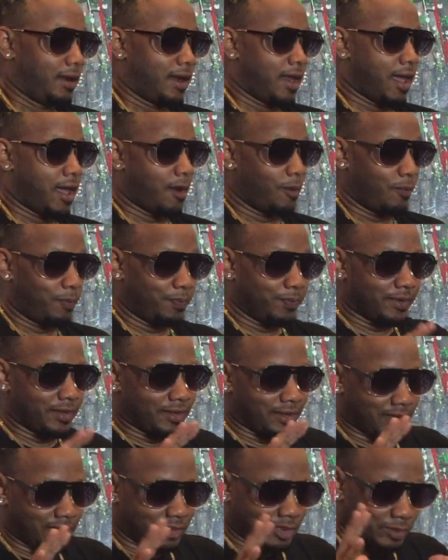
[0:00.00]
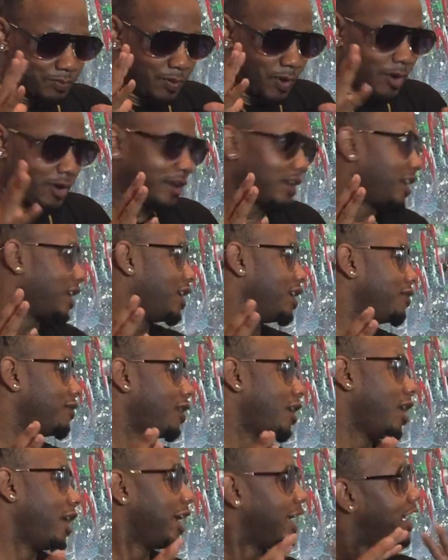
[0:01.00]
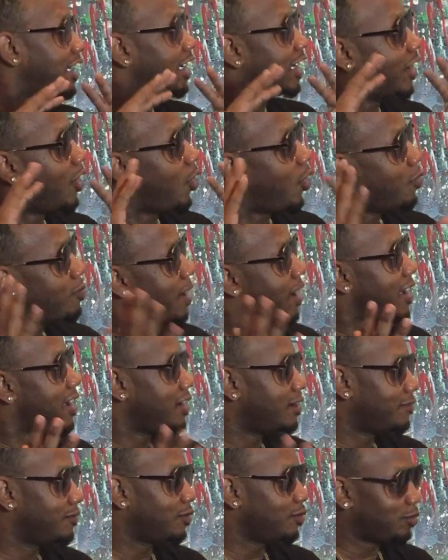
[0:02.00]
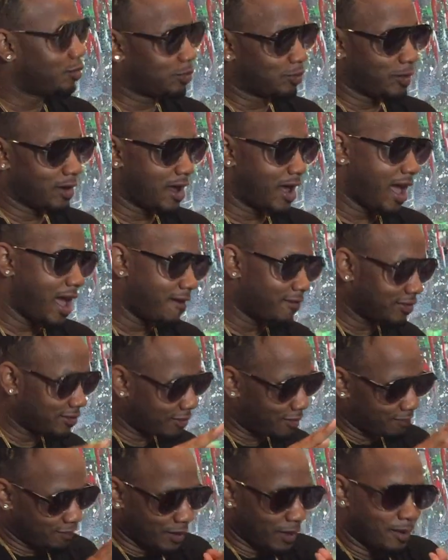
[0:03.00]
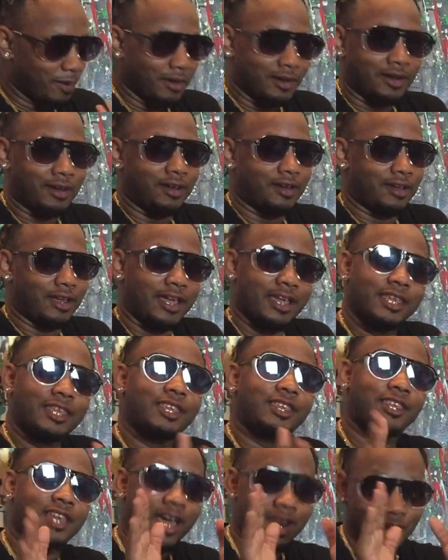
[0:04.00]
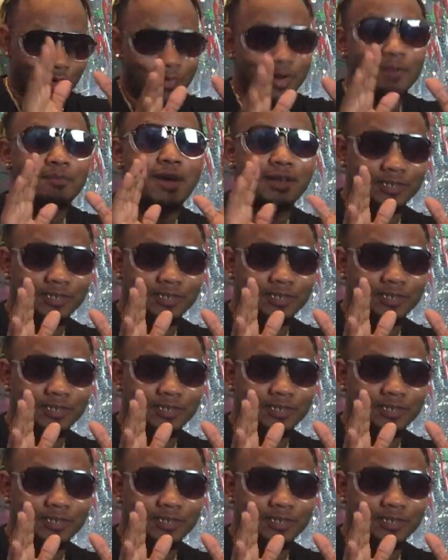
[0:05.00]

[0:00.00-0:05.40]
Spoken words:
now, this is part of all of my interviews where I have and y'all know what I'm